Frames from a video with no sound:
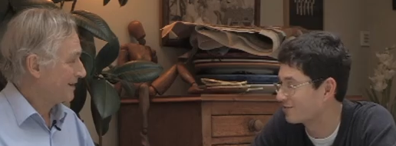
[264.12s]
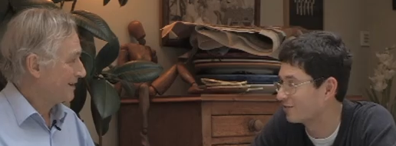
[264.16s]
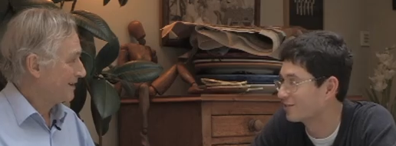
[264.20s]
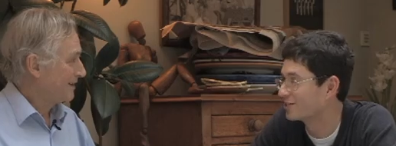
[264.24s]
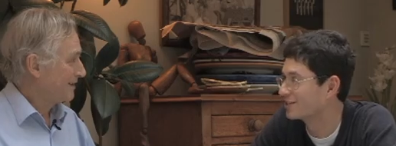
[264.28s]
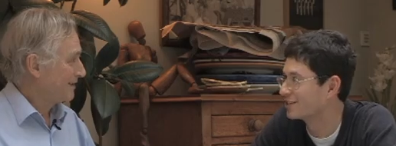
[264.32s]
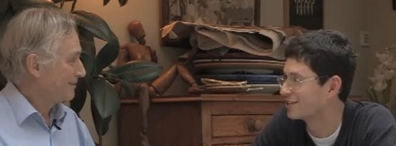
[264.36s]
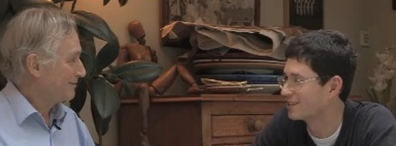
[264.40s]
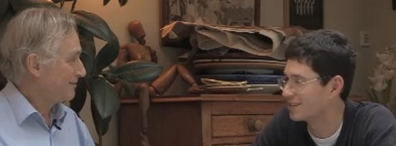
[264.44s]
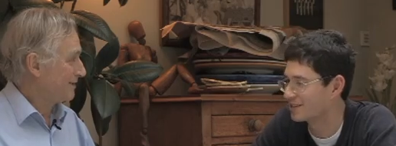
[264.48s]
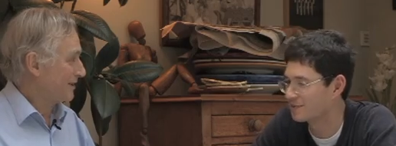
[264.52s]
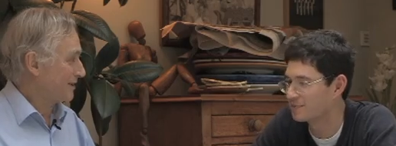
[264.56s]

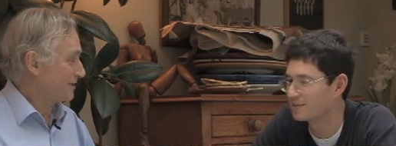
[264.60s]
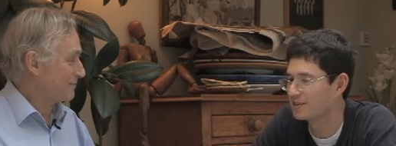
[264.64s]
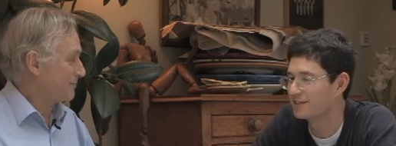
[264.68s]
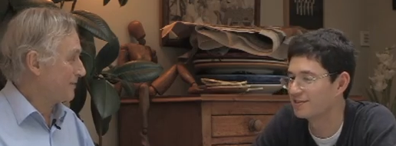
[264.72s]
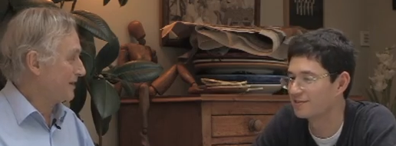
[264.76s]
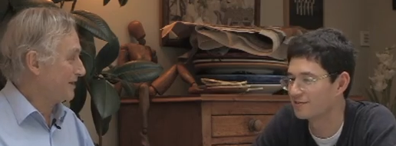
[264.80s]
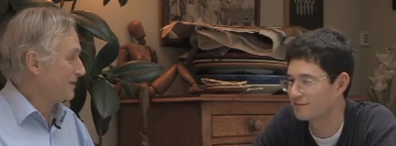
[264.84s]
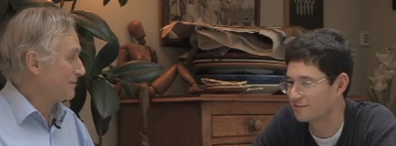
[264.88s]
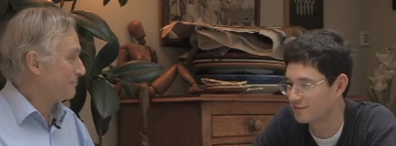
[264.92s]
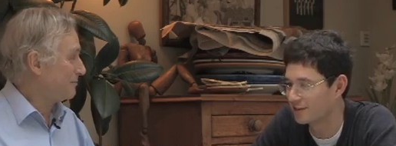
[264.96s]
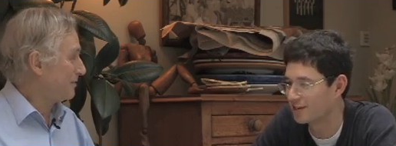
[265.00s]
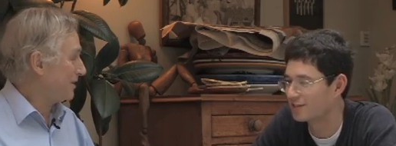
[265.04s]
Speaker 1: Richard. Well, it's been,
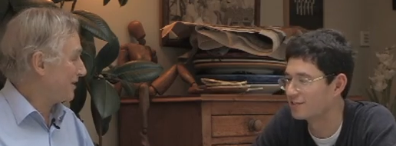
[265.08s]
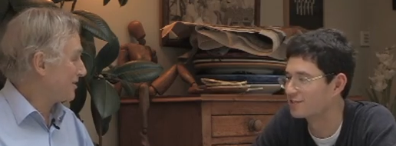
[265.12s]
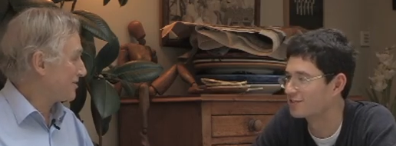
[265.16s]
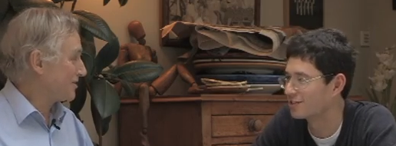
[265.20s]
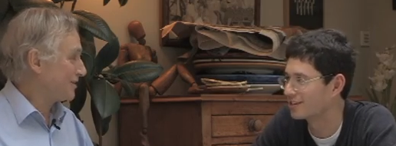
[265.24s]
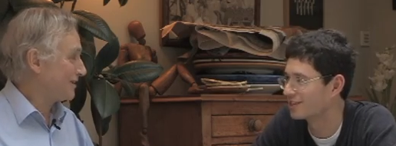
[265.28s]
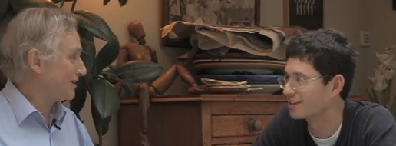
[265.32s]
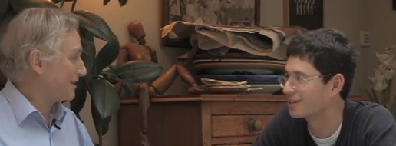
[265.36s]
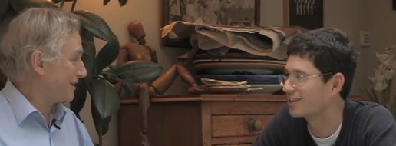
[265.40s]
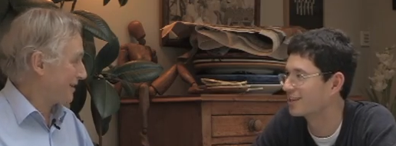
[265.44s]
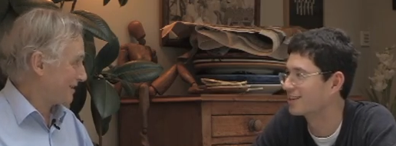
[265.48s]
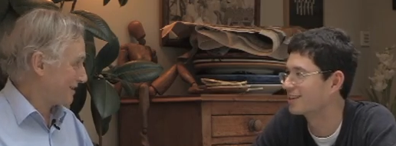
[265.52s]
been, a really
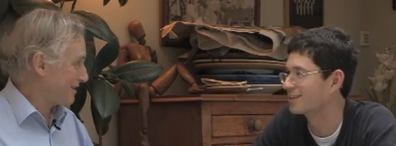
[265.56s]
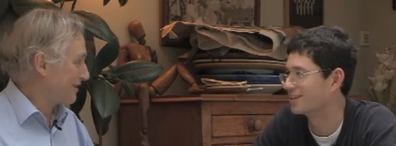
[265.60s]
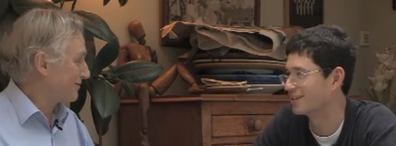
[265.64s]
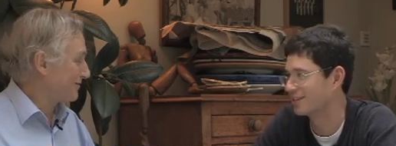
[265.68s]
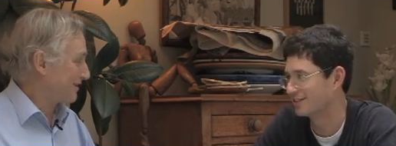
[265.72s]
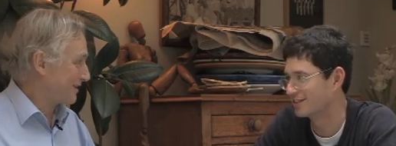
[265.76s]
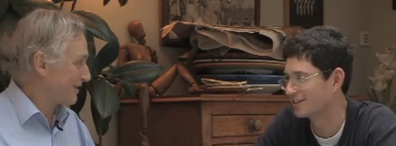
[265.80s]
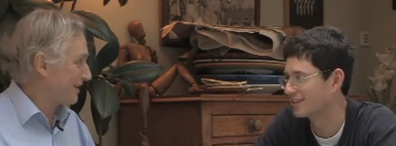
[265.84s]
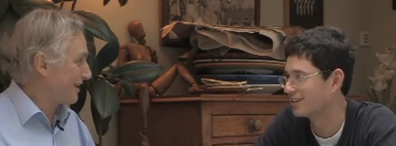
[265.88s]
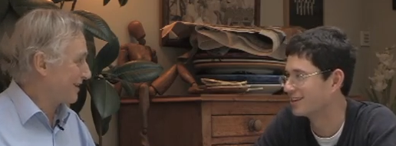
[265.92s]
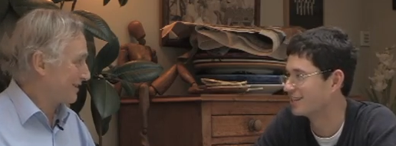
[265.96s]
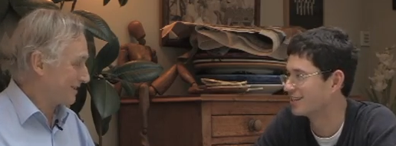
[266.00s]
pleasure yeah, as ever,
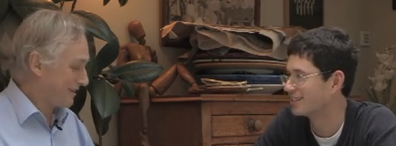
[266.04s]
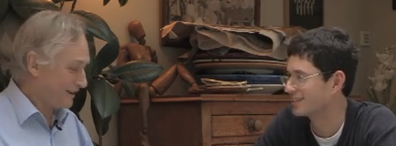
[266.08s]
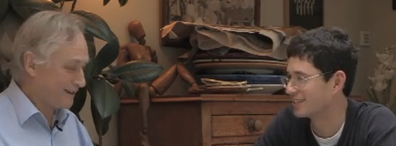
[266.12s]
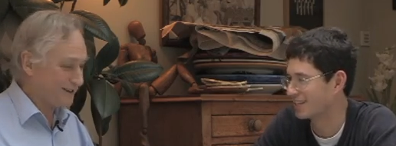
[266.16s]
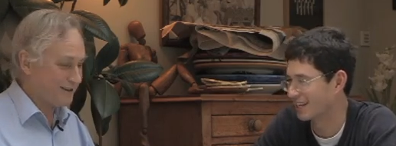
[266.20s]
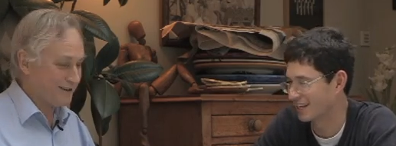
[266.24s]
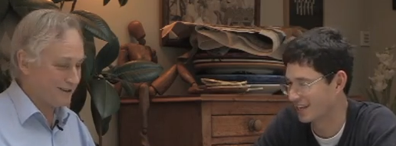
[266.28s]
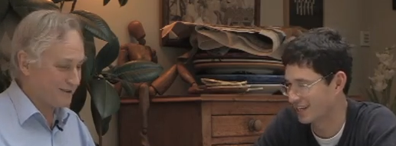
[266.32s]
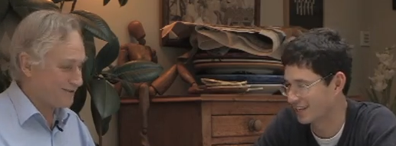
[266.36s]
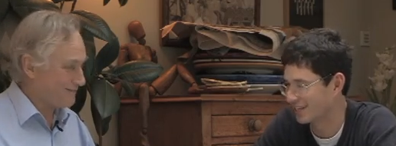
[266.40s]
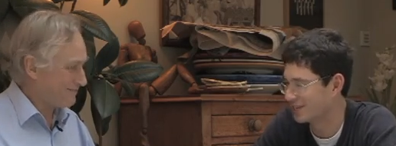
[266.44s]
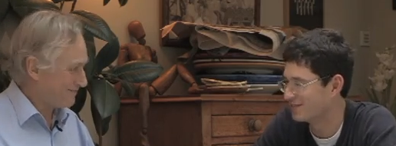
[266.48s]
Yan. Thank,
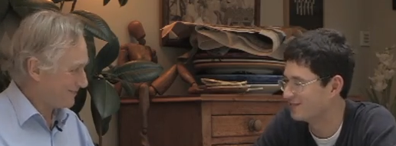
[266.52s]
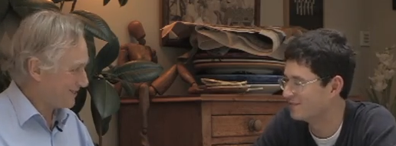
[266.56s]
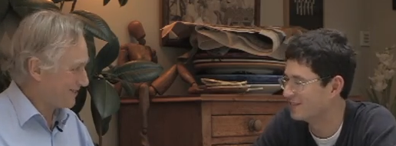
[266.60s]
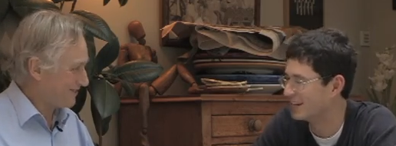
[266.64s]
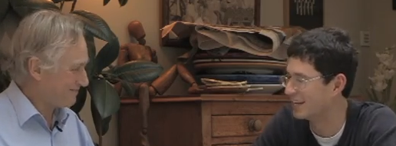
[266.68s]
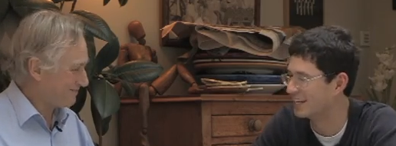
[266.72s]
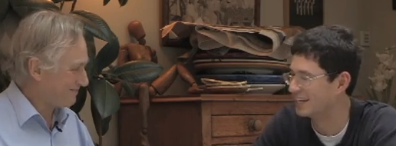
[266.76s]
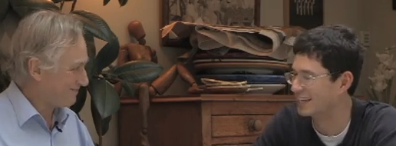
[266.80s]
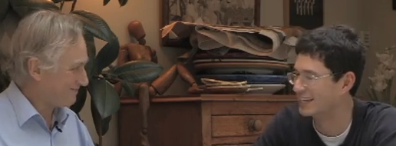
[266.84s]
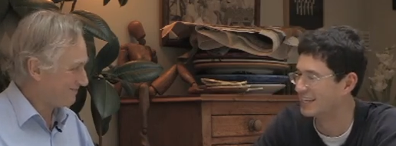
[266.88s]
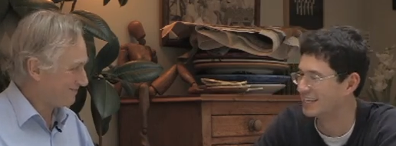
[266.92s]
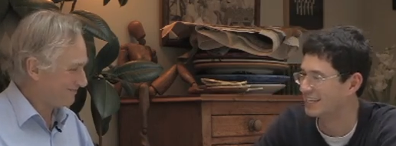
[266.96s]
thank you.
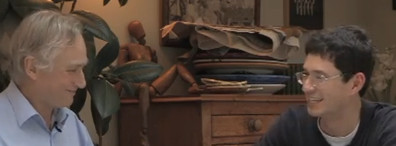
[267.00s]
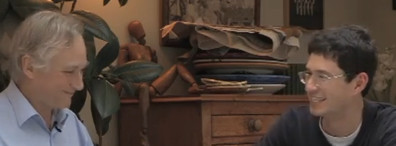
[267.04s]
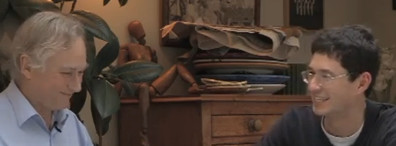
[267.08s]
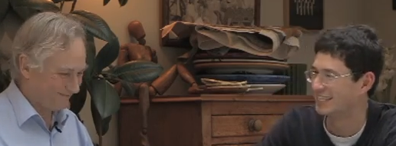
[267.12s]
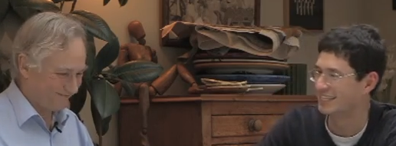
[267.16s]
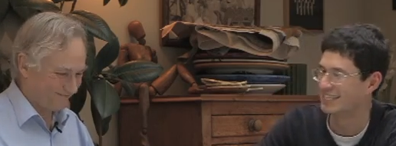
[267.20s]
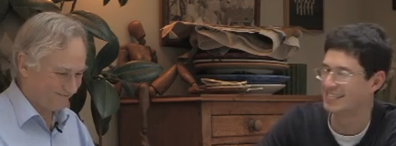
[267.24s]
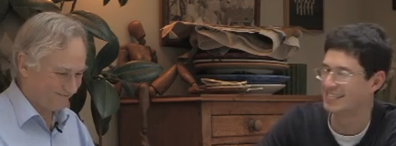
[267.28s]
you.